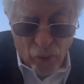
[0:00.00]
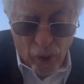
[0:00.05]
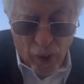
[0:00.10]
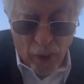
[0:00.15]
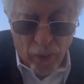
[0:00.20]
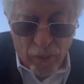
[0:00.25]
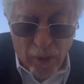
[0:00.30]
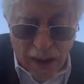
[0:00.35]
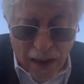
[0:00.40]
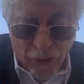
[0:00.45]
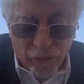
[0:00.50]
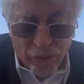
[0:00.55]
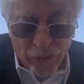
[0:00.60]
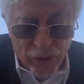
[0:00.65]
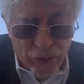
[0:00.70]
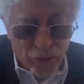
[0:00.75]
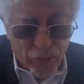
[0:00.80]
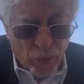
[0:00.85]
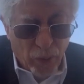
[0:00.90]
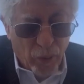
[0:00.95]
around
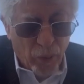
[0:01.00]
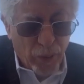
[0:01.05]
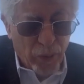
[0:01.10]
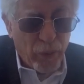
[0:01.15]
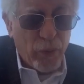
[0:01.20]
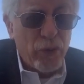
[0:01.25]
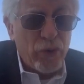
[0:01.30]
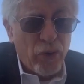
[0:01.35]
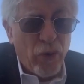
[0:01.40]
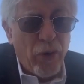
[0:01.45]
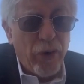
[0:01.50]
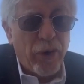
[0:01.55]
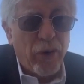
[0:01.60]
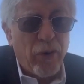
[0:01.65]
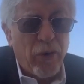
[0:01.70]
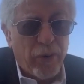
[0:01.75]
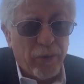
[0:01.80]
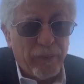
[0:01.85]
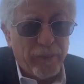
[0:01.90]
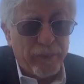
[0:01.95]
Israel what was going
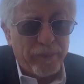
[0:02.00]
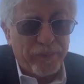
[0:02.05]
on.